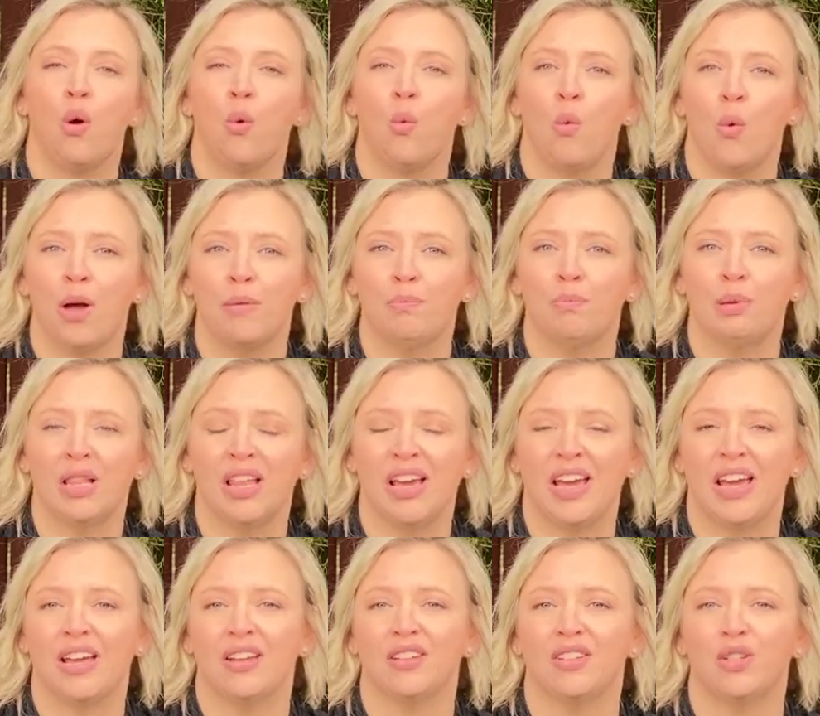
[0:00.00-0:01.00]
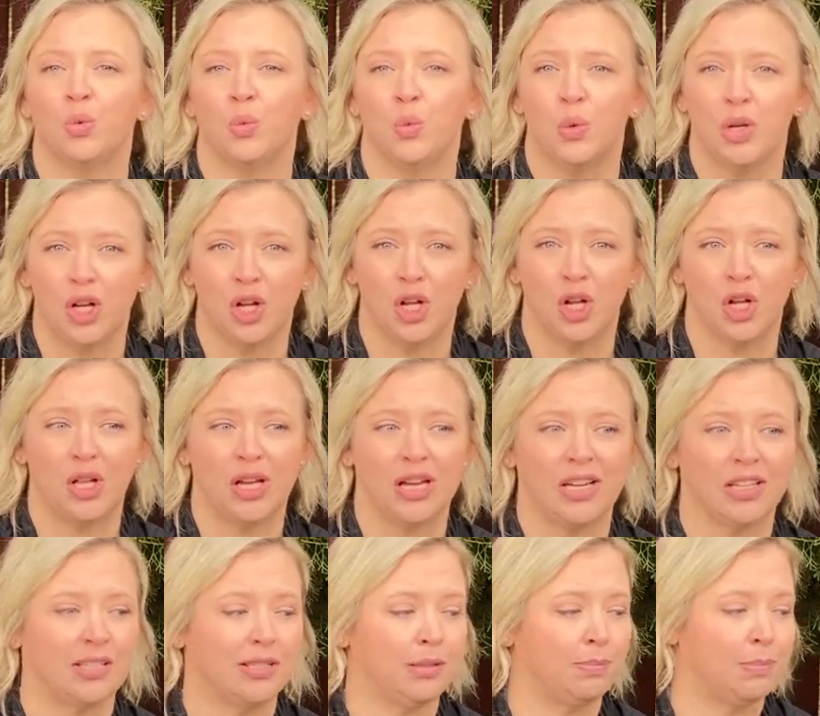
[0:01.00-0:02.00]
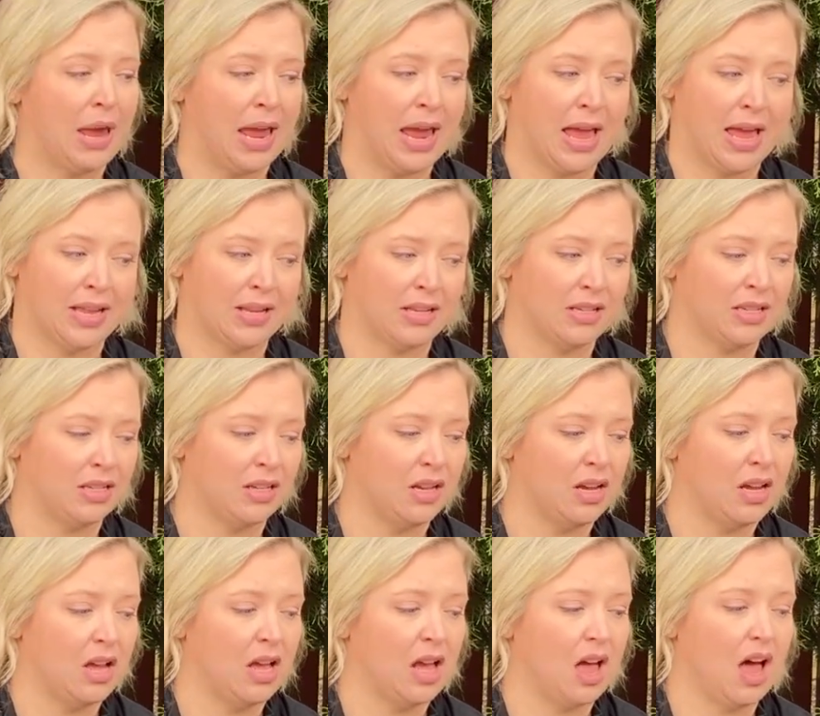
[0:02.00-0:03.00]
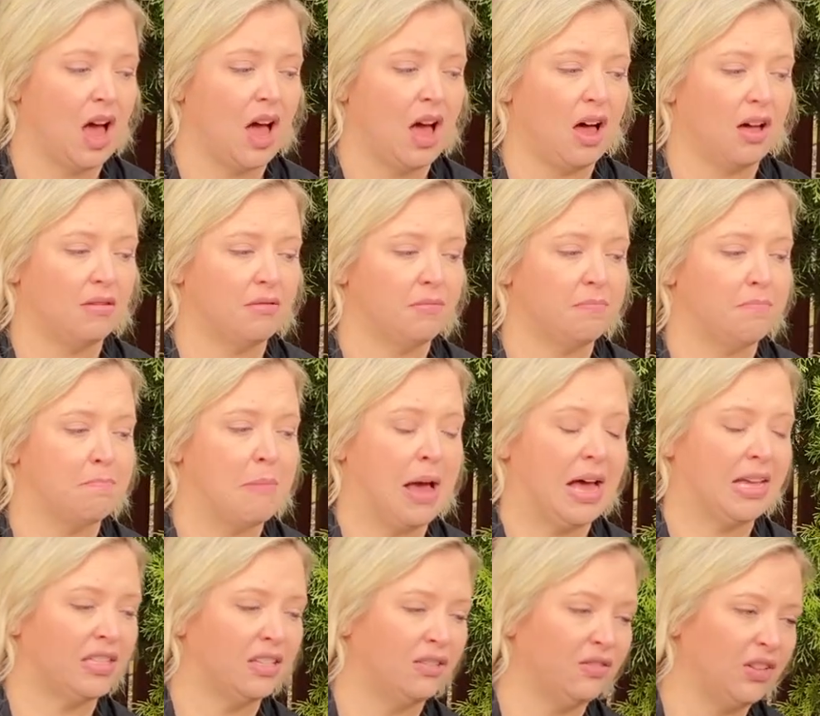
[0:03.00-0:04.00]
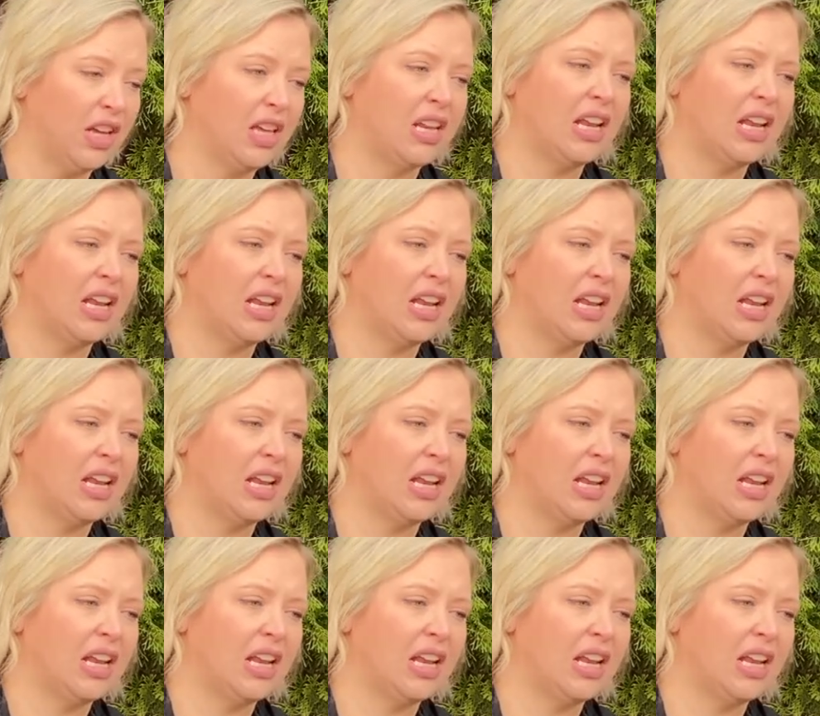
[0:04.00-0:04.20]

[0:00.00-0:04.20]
One plant will expand massively.